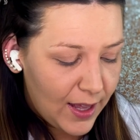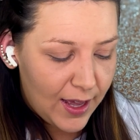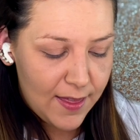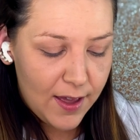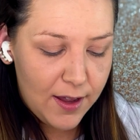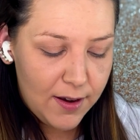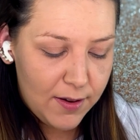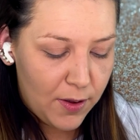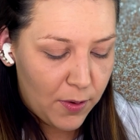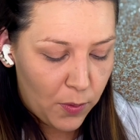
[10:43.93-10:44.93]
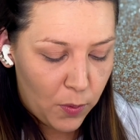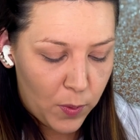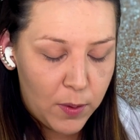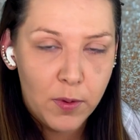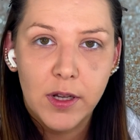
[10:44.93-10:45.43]
And then
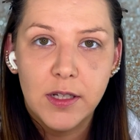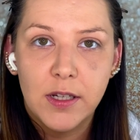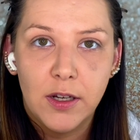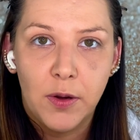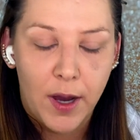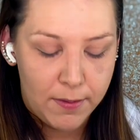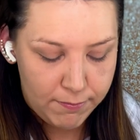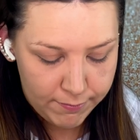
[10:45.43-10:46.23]
we will continue on.